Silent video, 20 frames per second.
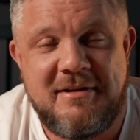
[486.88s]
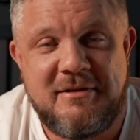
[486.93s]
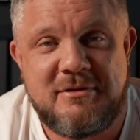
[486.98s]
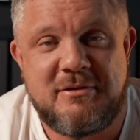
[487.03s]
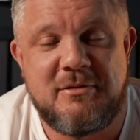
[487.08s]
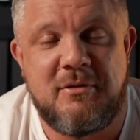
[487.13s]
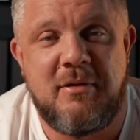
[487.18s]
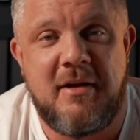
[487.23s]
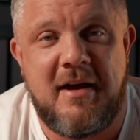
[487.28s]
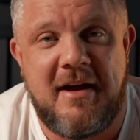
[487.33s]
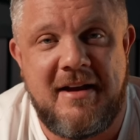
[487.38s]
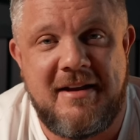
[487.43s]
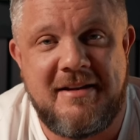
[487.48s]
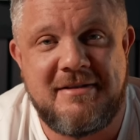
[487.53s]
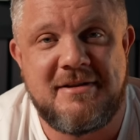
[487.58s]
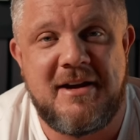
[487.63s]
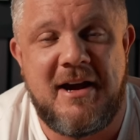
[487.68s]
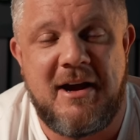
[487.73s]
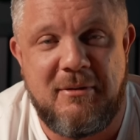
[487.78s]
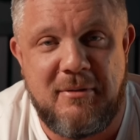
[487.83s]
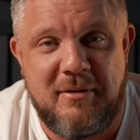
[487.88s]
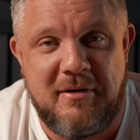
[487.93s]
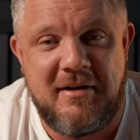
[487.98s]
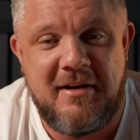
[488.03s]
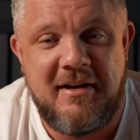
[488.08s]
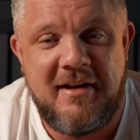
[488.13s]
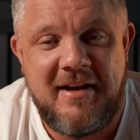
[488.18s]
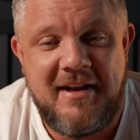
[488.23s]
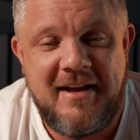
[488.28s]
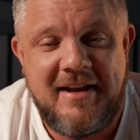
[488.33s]
So that is our
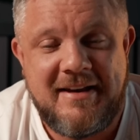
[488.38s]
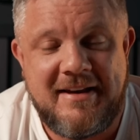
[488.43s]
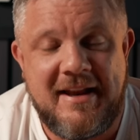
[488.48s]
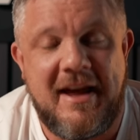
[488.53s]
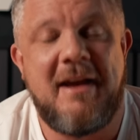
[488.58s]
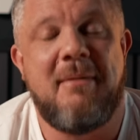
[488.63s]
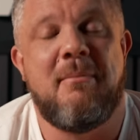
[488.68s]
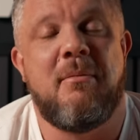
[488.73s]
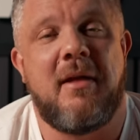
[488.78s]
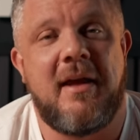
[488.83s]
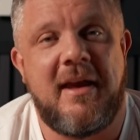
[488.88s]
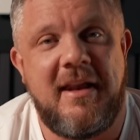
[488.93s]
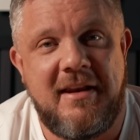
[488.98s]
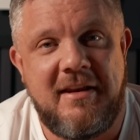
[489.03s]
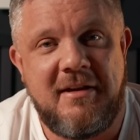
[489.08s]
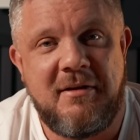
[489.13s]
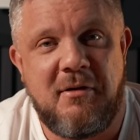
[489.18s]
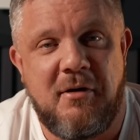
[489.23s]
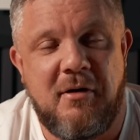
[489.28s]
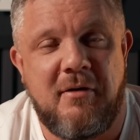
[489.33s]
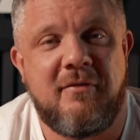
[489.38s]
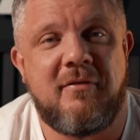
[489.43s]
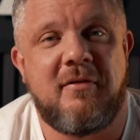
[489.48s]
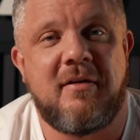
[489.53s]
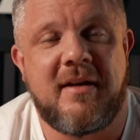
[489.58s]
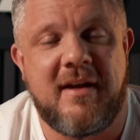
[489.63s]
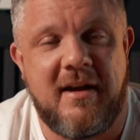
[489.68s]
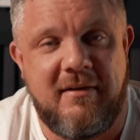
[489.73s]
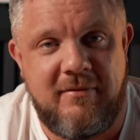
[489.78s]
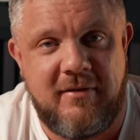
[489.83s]
timeline of
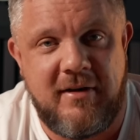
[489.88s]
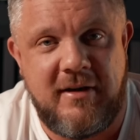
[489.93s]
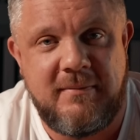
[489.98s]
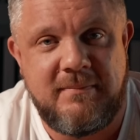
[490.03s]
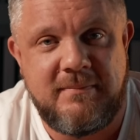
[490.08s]
recovery.